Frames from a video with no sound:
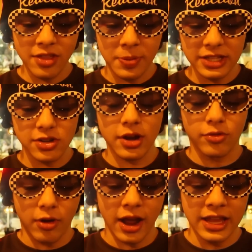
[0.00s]
have the pizzeria
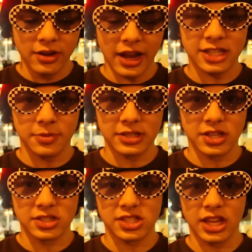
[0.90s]
right here next to me, as
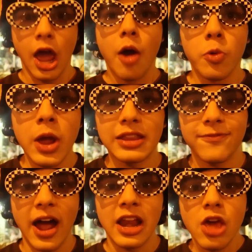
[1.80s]
you can see. We had to
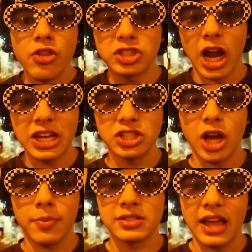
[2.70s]
find the Chinese
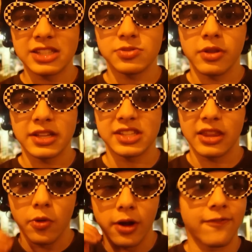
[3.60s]
shop because that's where they said
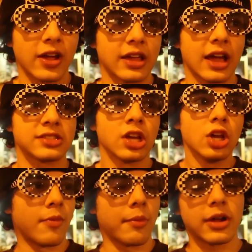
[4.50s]
they were gonna fight, guys.
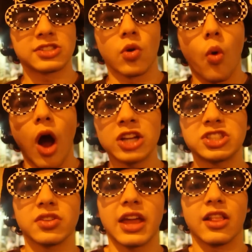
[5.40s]
Remember, guys, so watch
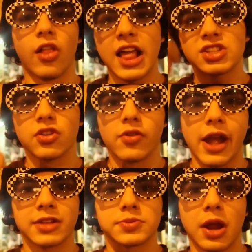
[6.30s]
until the end. Like this video right
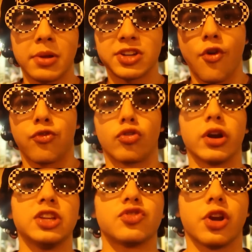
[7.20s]
now. Subscribe to my channel for
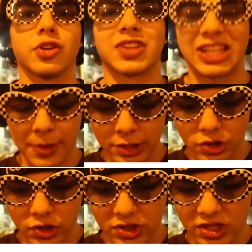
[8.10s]
free Doritos and a Smiling
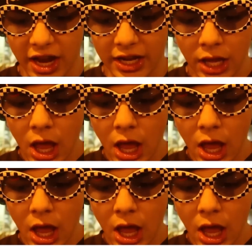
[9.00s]
Dorito Society.